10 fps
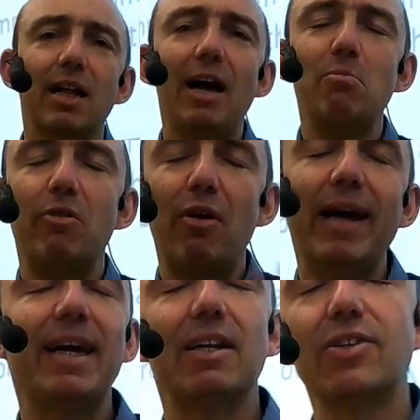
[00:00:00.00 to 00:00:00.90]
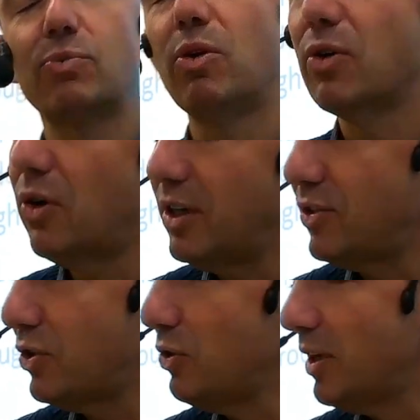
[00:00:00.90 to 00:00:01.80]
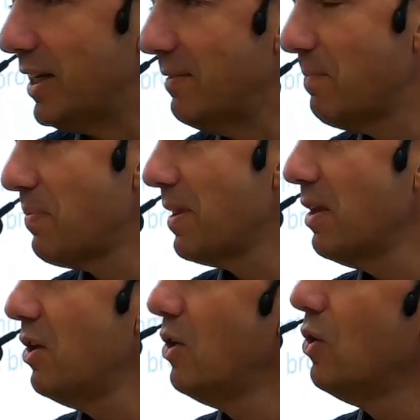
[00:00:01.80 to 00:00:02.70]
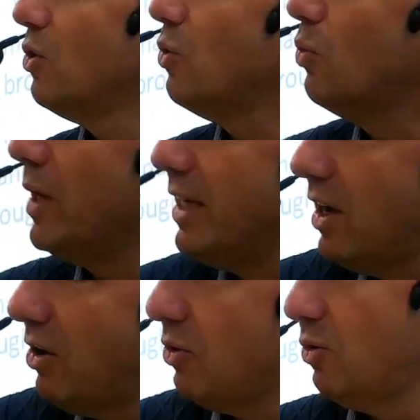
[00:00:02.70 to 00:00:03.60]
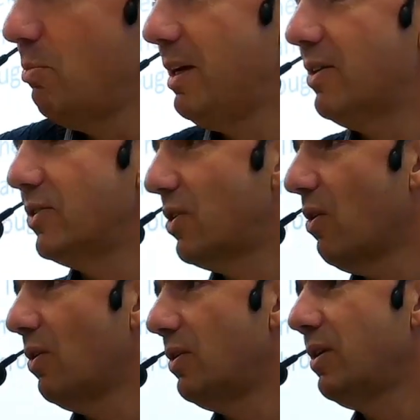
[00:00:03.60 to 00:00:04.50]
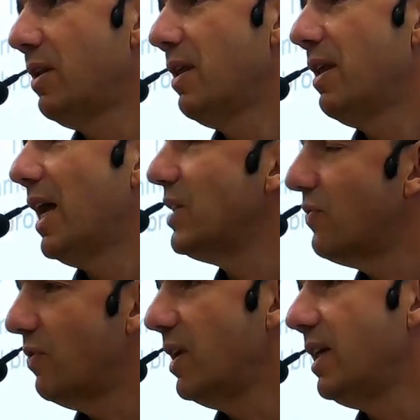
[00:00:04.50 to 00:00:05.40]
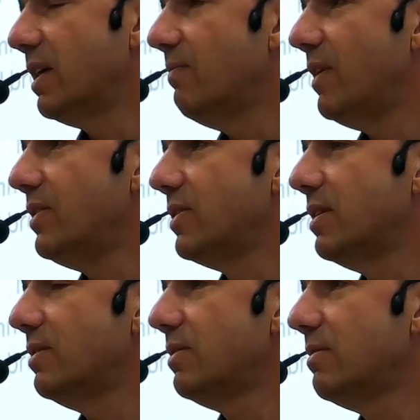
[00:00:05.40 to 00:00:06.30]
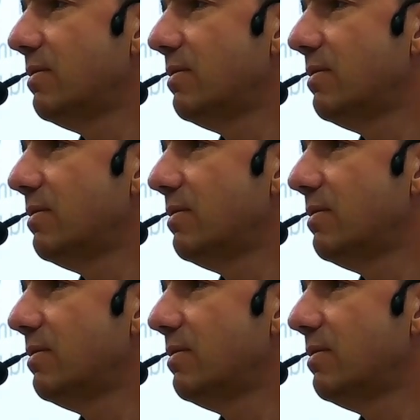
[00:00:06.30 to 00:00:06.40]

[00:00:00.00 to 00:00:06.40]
how miraculous what God is doing, we know because God has fully convinced us.